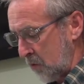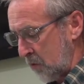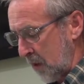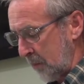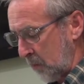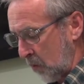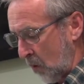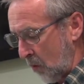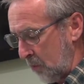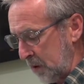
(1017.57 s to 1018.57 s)
them a
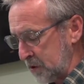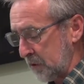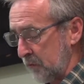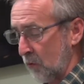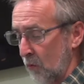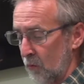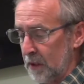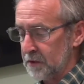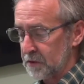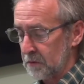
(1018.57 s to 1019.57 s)
prohibition for a
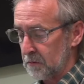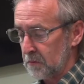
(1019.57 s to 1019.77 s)
reason.